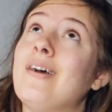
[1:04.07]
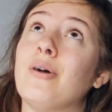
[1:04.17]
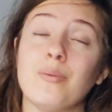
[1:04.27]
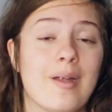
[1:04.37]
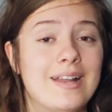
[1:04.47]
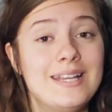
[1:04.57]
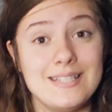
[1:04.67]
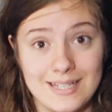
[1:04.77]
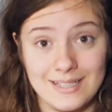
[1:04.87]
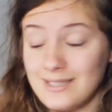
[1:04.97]
I already
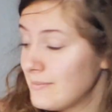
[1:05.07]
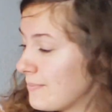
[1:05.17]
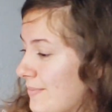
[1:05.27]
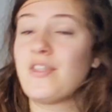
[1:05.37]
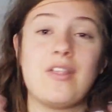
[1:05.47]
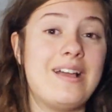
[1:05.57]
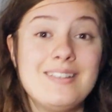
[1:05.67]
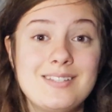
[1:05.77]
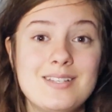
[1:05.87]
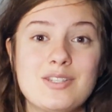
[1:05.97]
did. For the
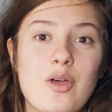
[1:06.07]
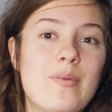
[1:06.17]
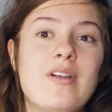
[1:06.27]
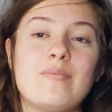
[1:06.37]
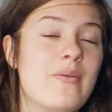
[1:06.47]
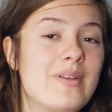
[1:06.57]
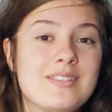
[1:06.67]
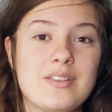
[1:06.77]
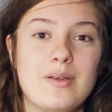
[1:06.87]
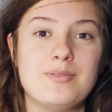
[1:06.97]
last installment of my
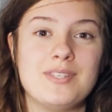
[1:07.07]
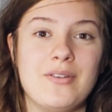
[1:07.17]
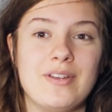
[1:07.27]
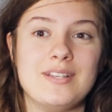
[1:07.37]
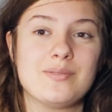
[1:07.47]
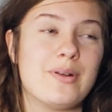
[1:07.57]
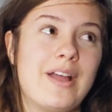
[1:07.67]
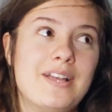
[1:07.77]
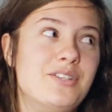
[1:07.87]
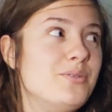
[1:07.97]
Winx Club series, where
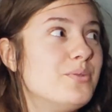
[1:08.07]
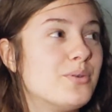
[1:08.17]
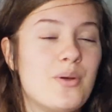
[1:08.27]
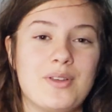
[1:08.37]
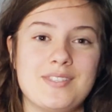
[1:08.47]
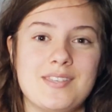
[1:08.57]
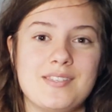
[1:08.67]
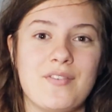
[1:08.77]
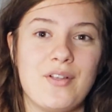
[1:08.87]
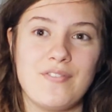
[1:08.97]
I do crocuses
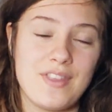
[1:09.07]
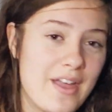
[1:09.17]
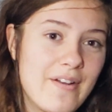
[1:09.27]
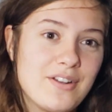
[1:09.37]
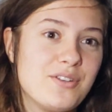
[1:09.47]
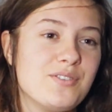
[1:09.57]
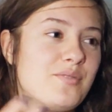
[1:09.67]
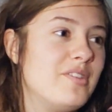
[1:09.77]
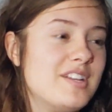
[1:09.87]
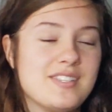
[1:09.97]
of all of the characters
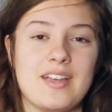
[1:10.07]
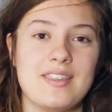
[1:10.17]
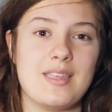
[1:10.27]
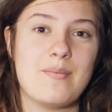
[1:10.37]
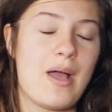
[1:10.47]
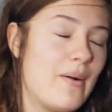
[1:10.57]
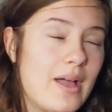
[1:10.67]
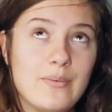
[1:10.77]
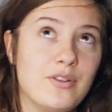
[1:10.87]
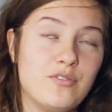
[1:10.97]
and redesign them how
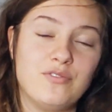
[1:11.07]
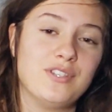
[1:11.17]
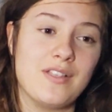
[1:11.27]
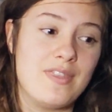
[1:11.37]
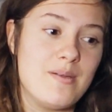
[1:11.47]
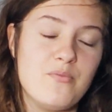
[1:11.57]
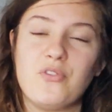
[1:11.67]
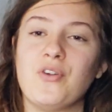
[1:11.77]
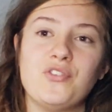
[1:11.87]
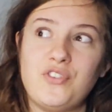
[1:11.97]
I would have done them
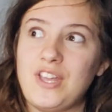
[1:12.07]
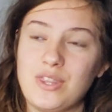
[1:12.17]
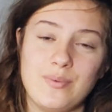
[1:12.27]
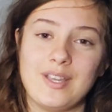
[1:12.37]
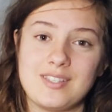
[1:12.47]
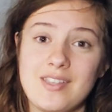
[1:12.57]
for Fate the Winx